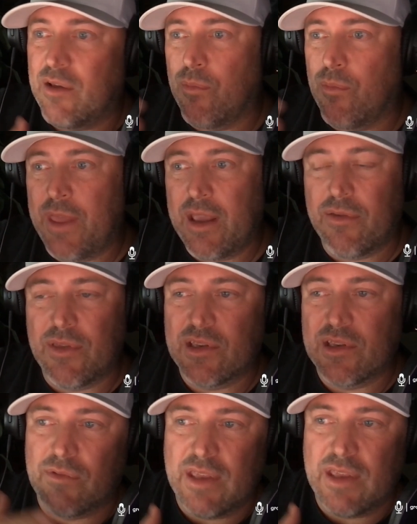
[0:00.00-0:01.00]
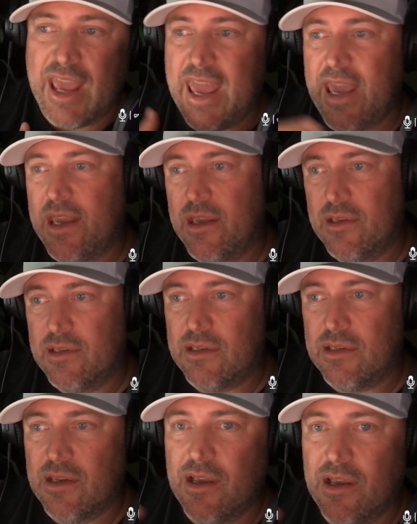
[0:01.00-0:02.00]
like this haze,
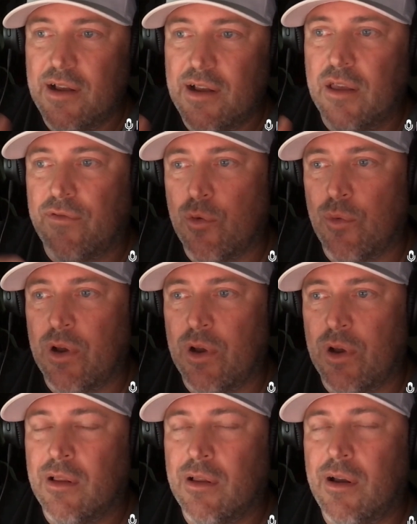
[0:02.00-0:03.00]
if you will,